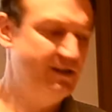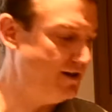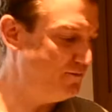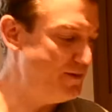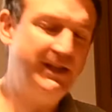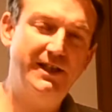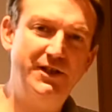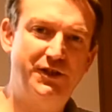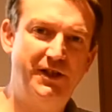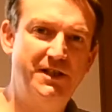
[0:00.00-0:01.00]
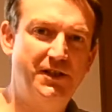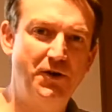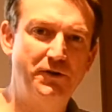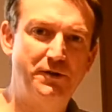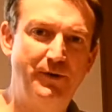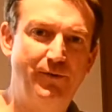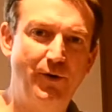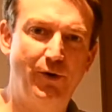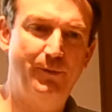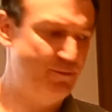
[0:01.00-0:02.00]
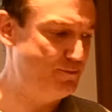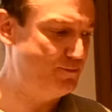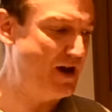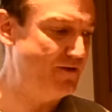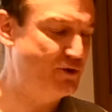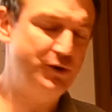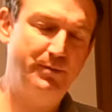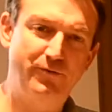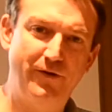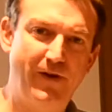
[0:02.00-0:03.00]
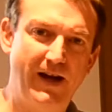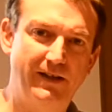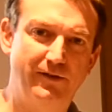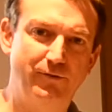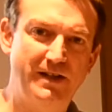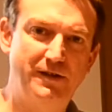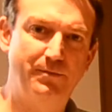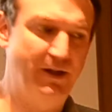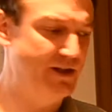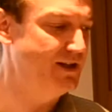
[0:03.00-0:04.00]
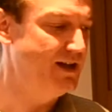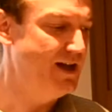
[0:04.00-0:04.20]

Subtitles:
So I've made these cheese scones before, but I've just been refining the recipe